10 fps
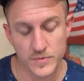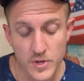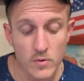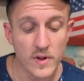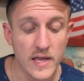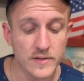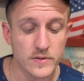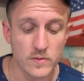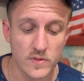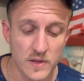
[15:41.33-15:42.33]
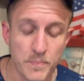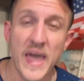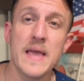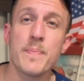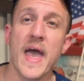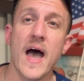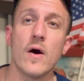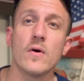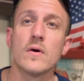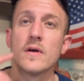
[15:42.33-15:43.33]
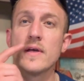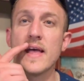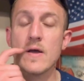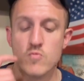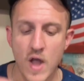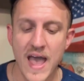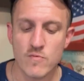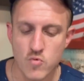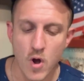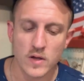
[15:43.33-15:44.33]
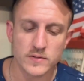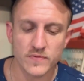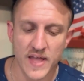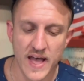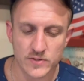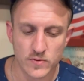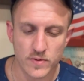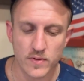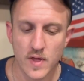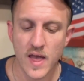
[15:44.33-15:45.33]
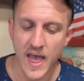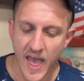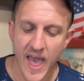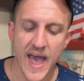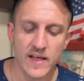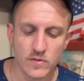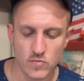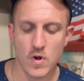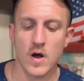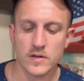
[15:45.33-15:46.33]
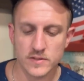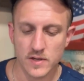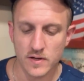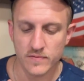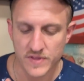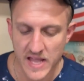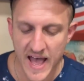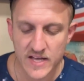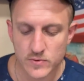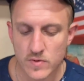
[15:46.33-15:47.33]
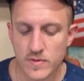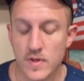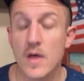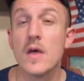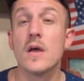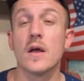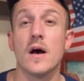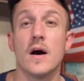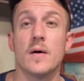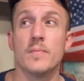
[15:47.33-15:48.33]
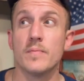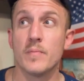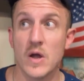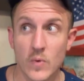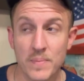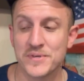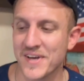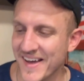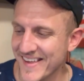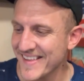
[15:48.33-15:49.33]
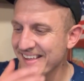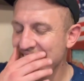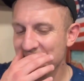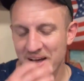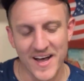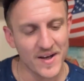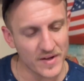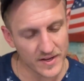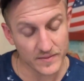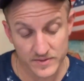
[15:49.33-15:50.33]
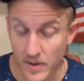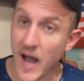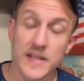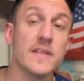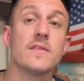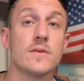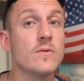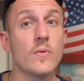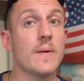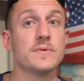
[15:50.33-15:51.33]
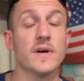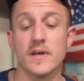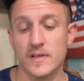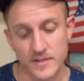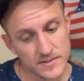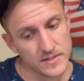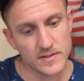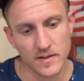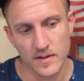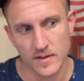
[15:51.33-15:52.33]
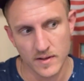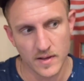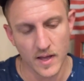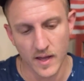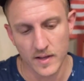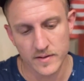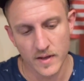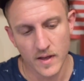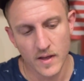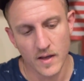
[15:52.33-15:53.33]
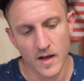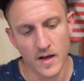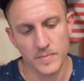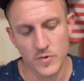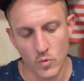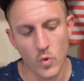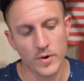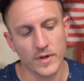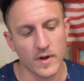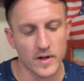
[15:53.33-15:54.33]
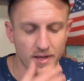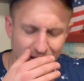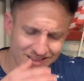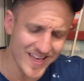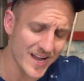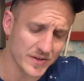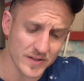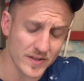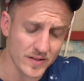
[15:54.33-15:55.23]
Donate to the PayPal at Ross of Nazareth. At Ross of Nazareth. My website. So I didn't do the website. An assistant did it, and they're working on it, getting up